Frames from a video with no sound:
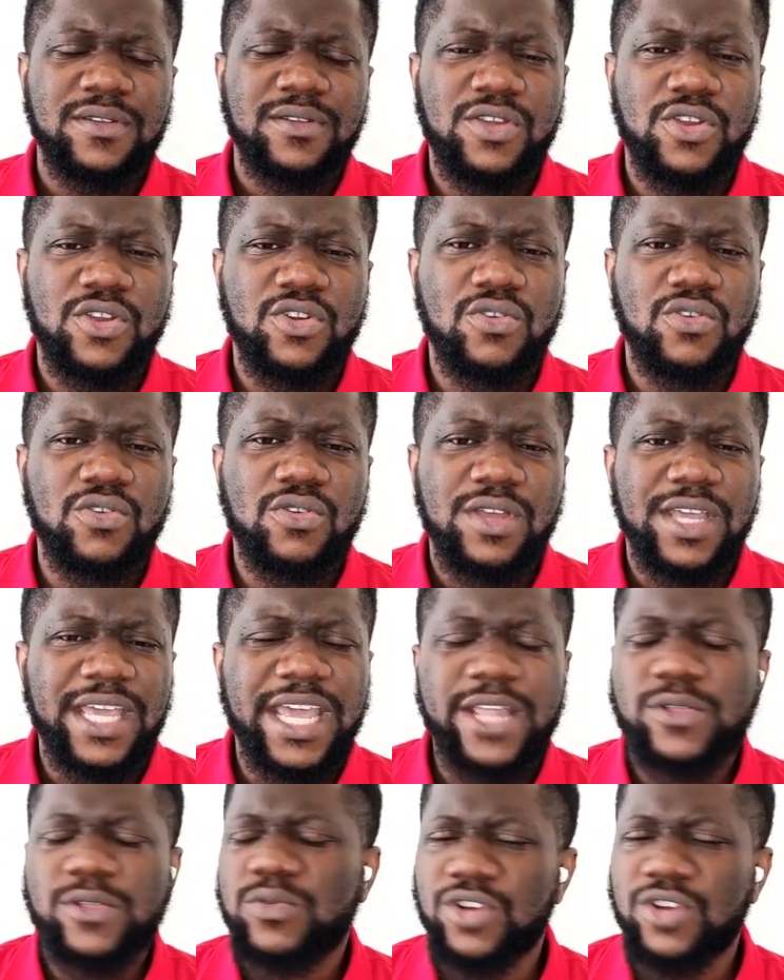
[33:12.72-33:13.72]
You know,
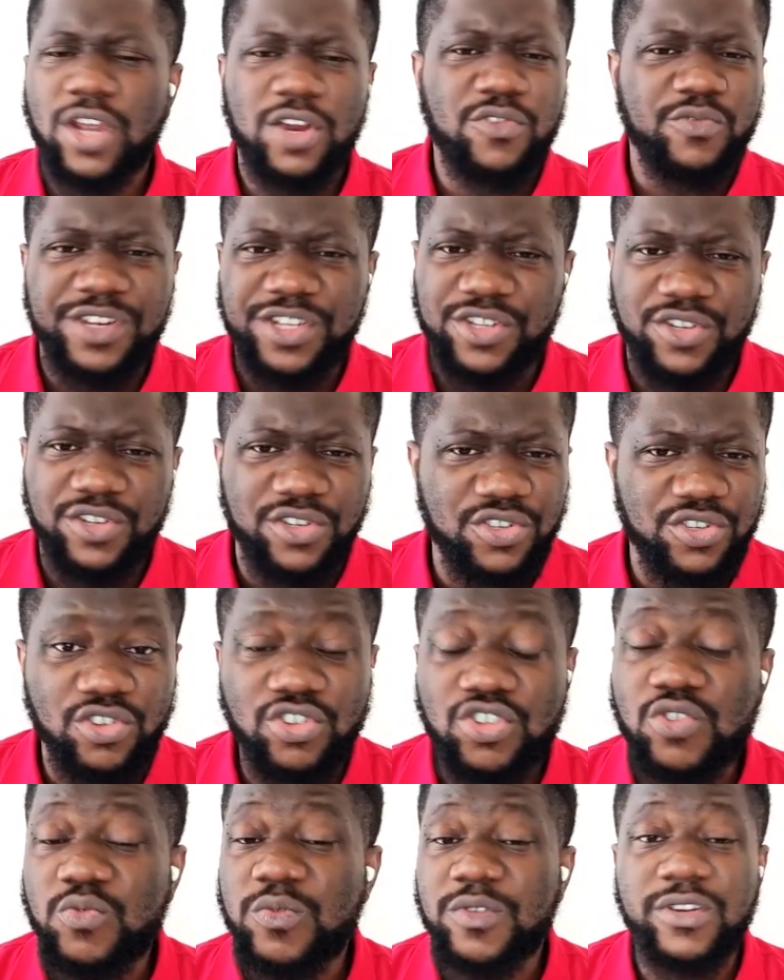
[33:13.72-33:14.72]
it will not reduce
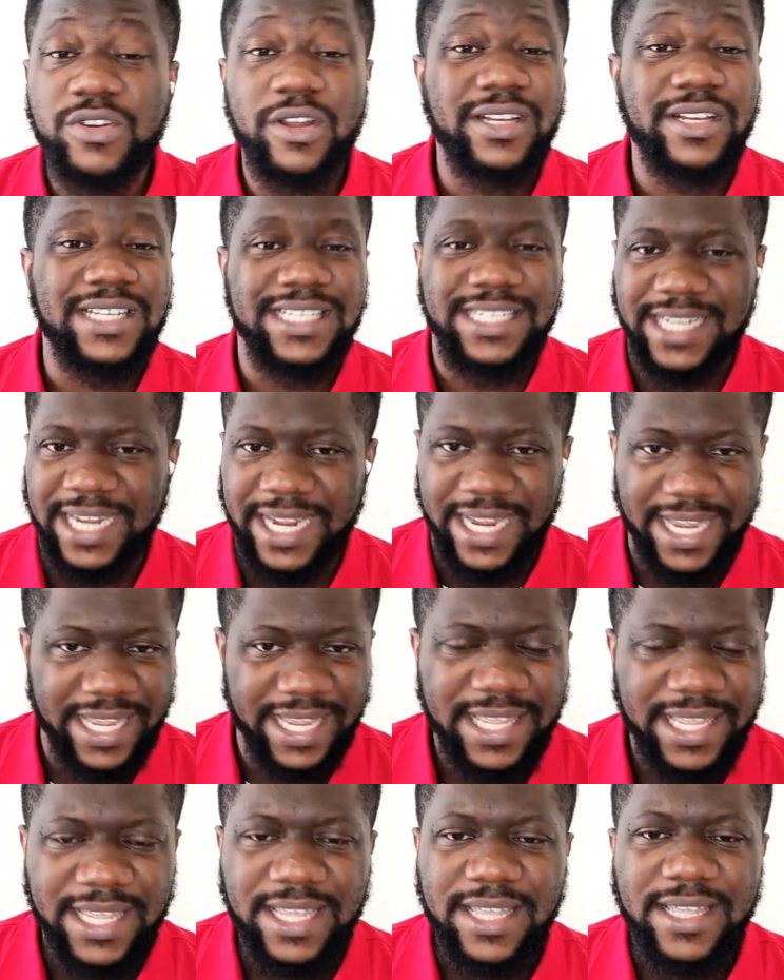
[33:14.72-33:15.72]
you. You will not
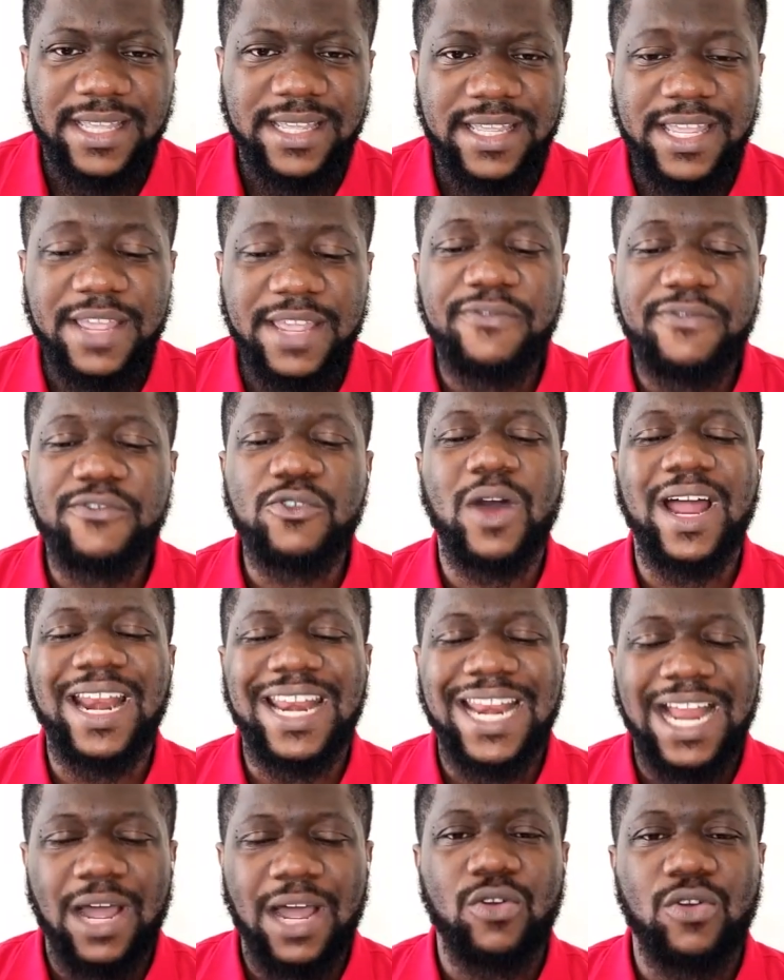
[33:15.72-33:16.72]
die if you
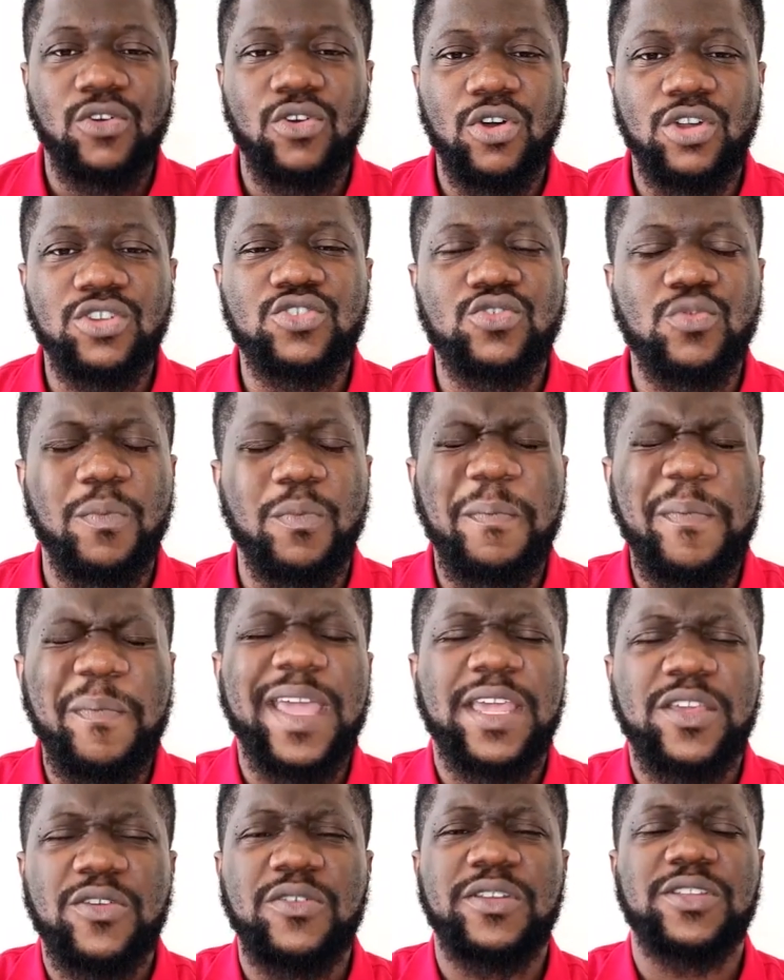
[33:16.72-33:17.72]
allow God to
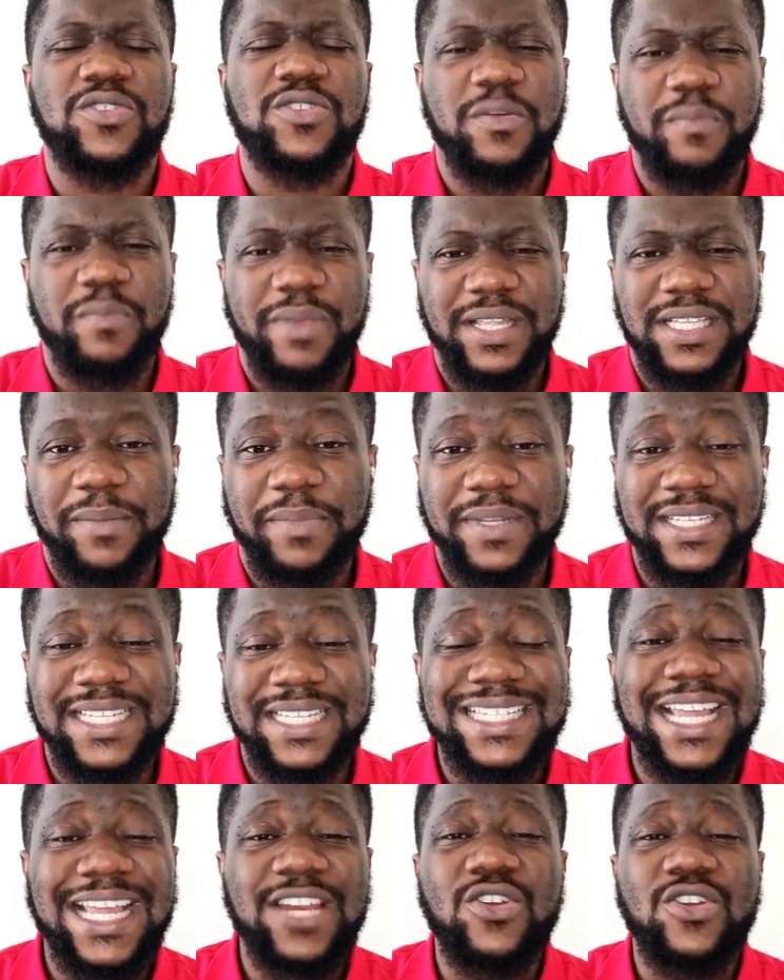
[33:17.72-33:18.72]
make you into a better
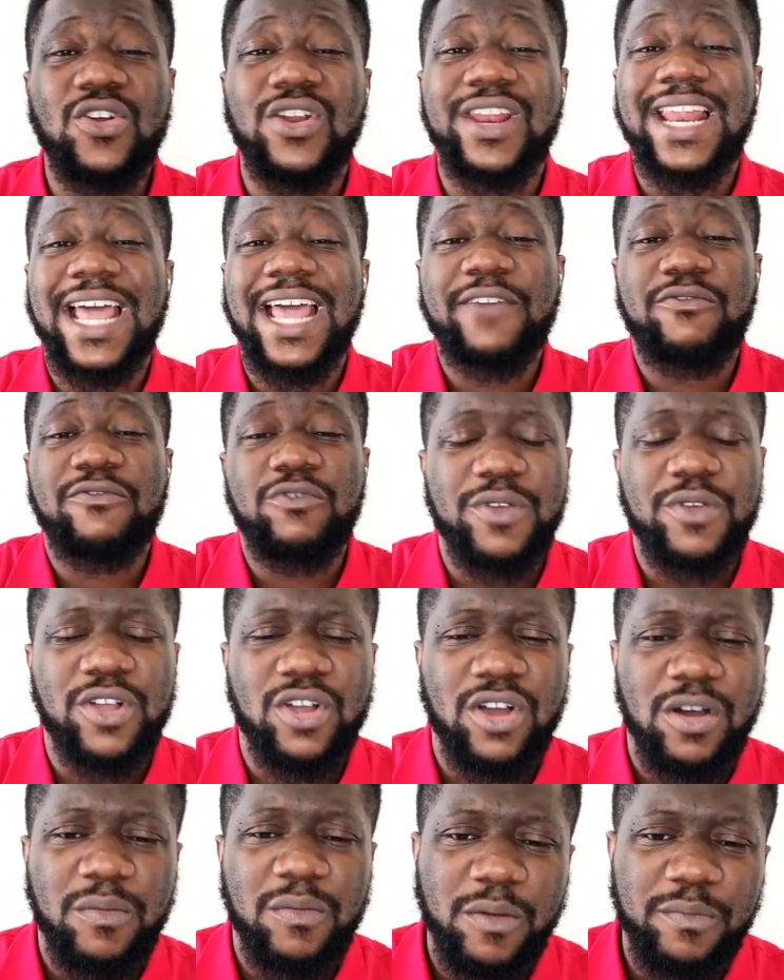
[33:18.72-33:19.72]
person. Instead, your life will
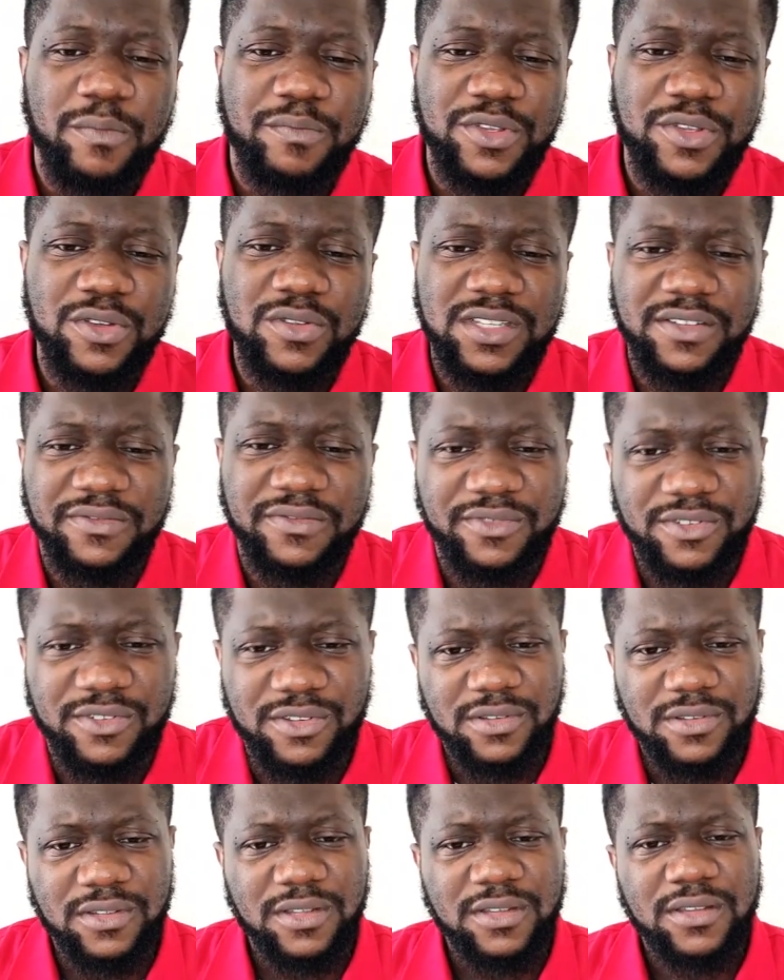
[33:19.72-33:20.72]
become more
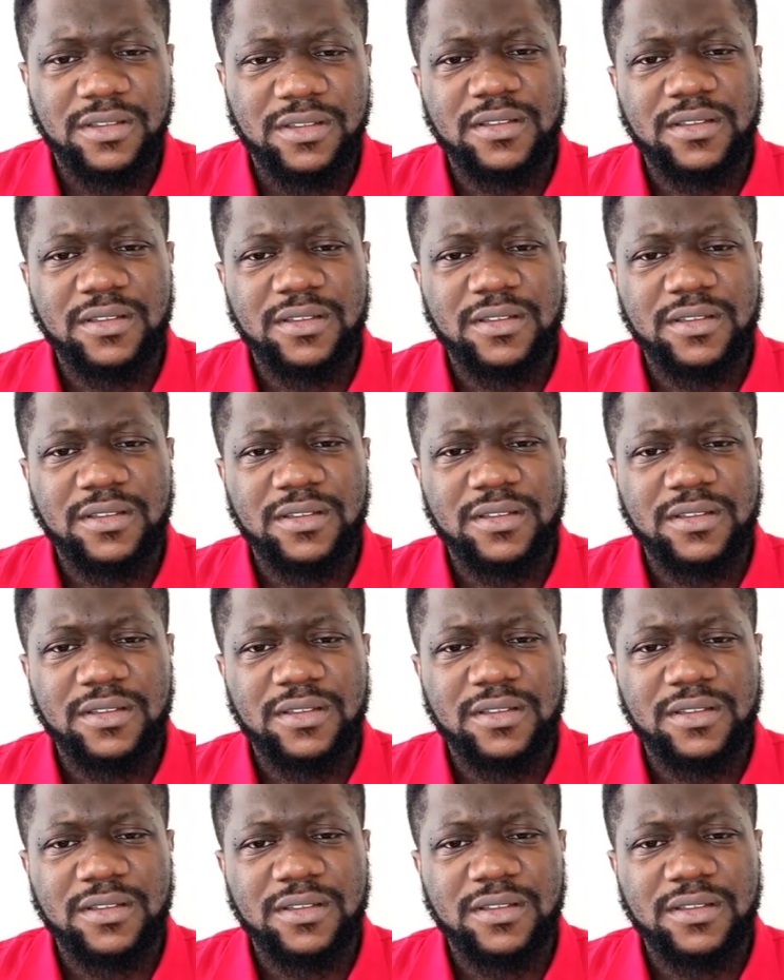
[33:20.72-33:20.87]
beautiful.